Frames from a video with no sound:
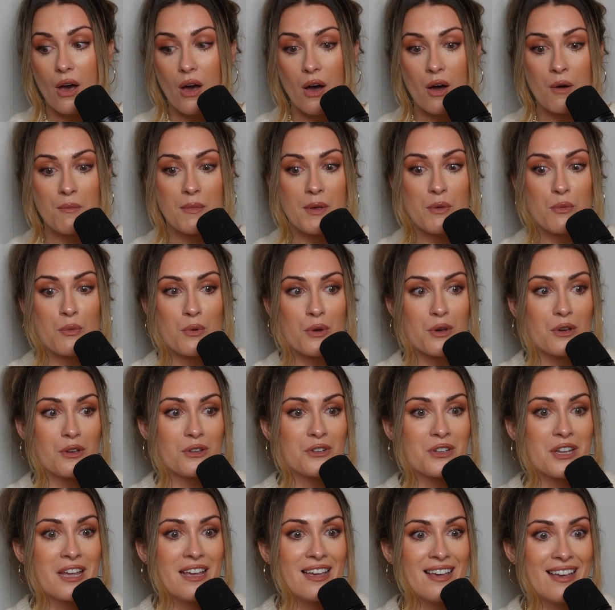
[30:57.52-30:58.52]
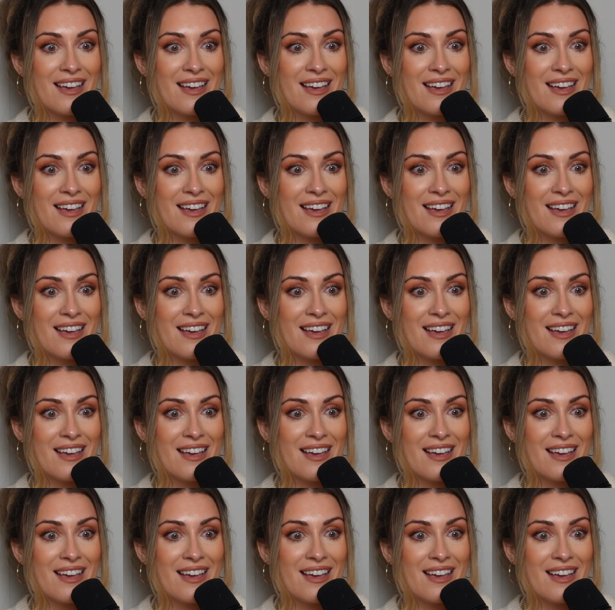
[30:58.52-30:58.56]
Oh, my word.